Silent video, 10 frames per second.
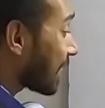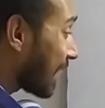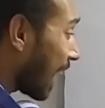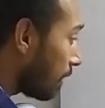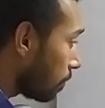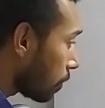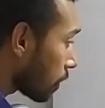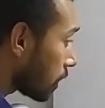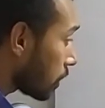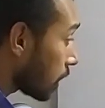the same
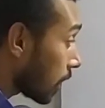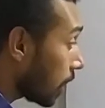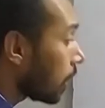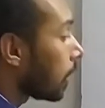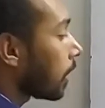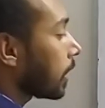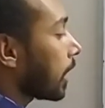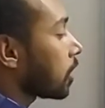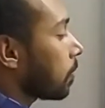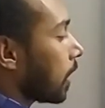potential,
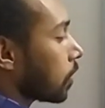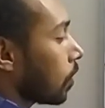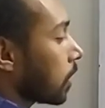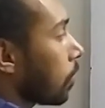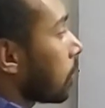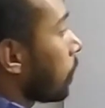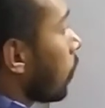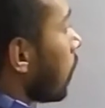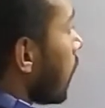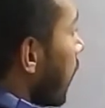that is plus 1000
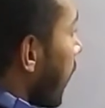volt,